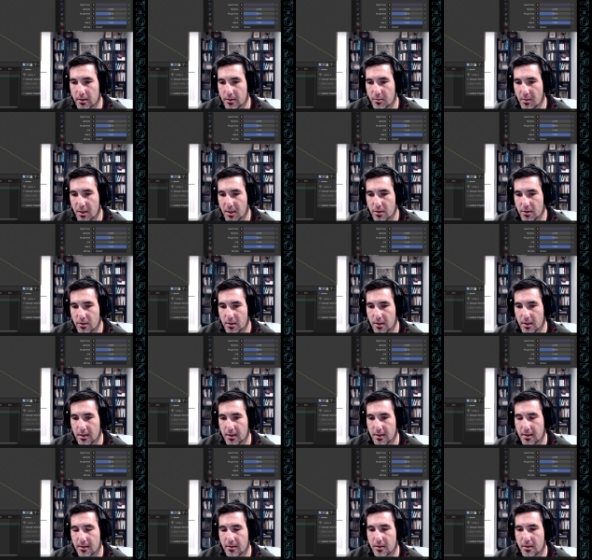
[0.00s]
to make sure that it
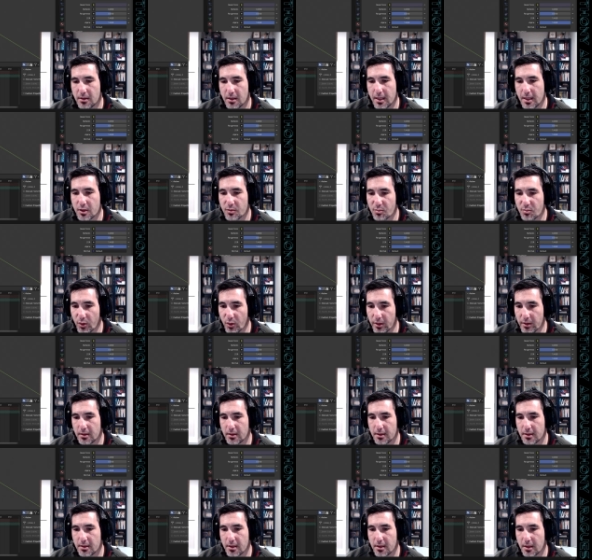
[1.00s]
can export.
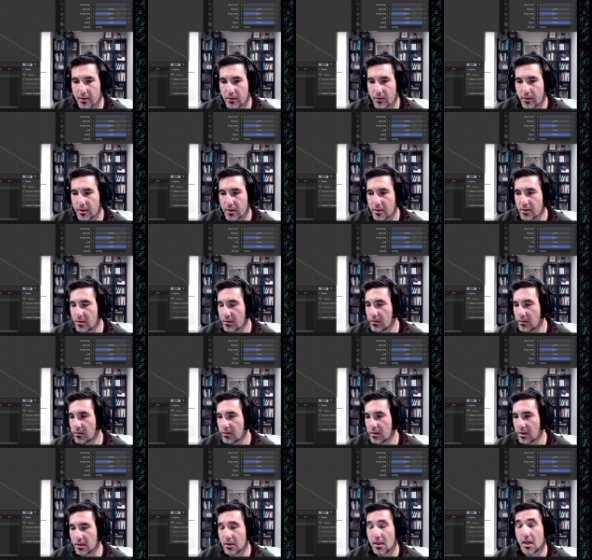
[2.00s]
It's not going to
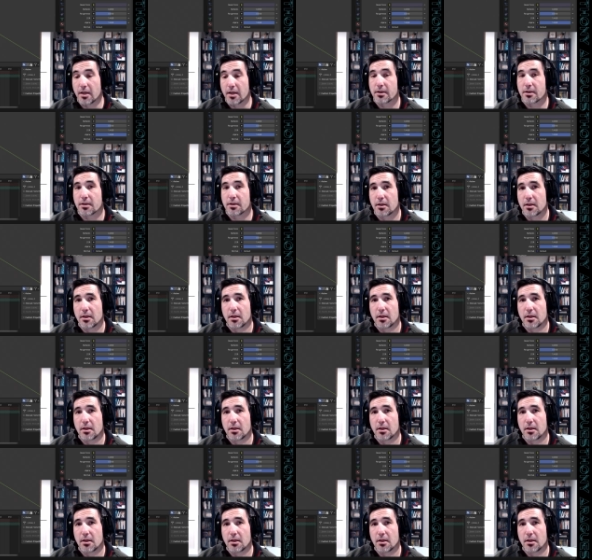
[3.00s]
get lost